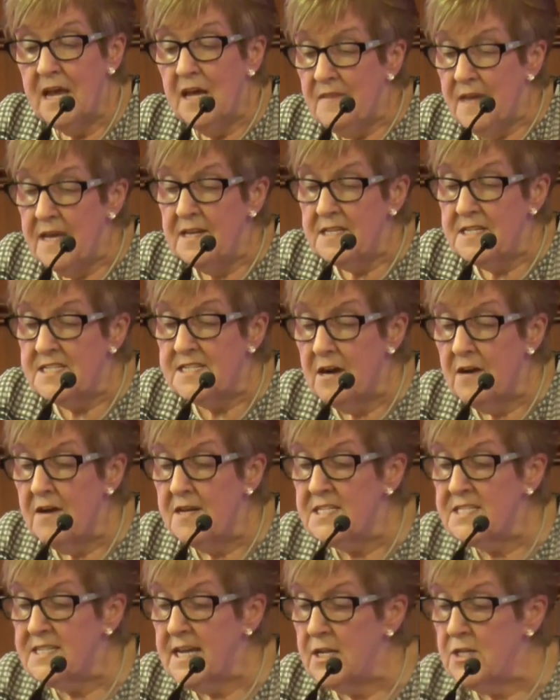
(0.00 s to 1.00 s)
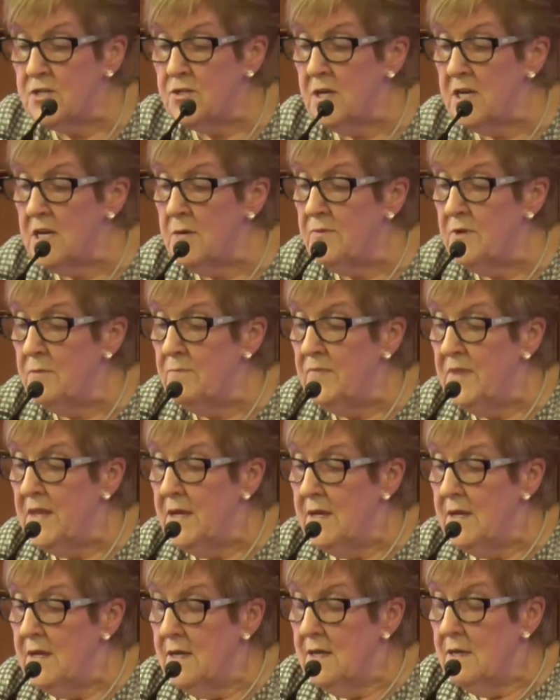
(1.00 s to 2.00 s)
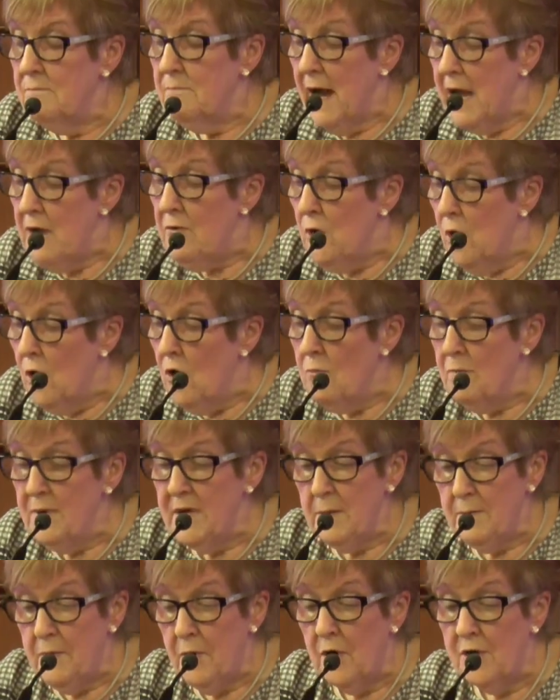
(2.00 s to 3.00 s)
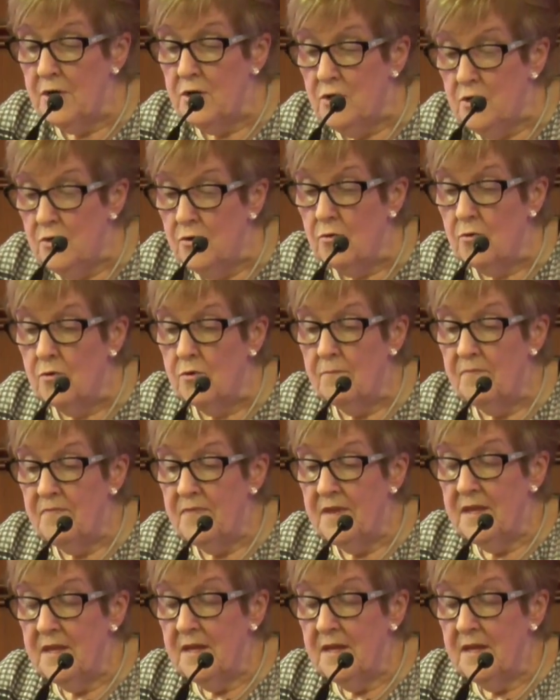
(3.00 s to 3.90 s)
Then Sarah said to Abram, My wrong be upon you.